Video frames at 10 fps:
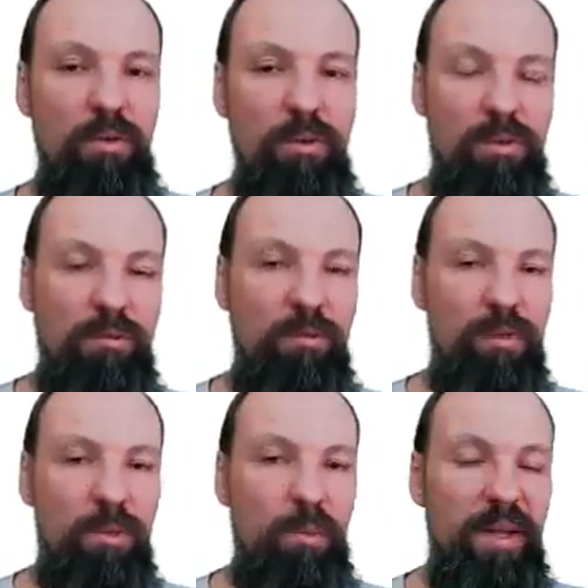also for
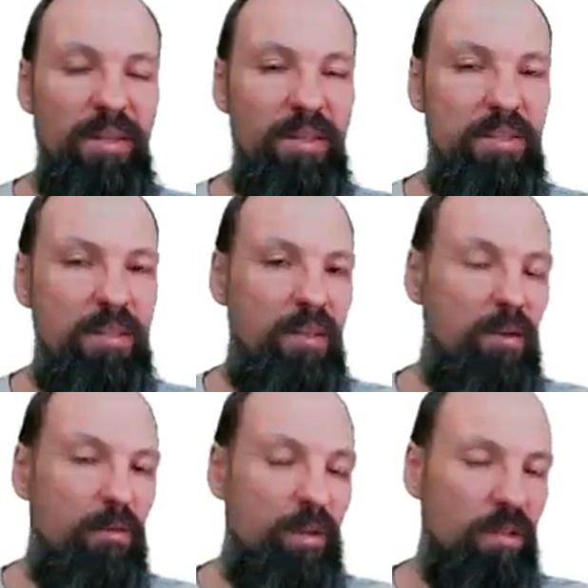dependency
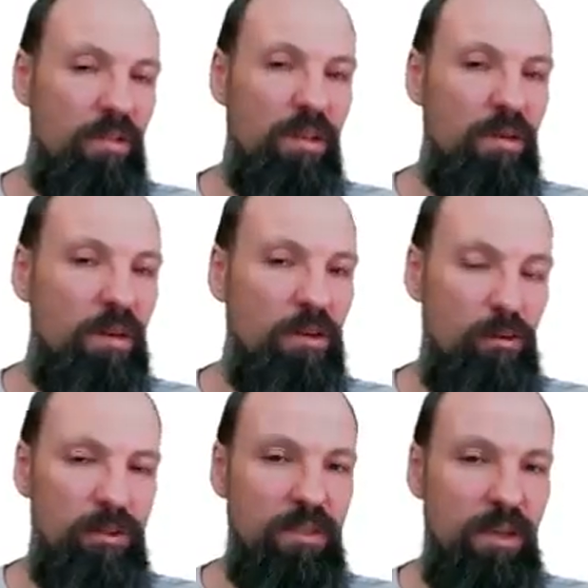of that thing
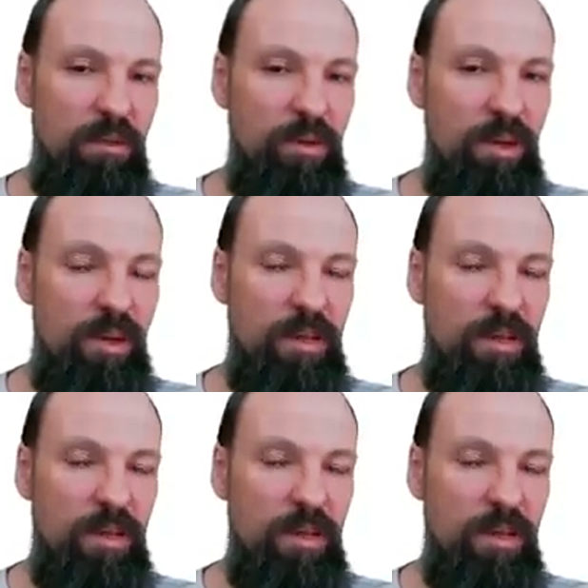across time.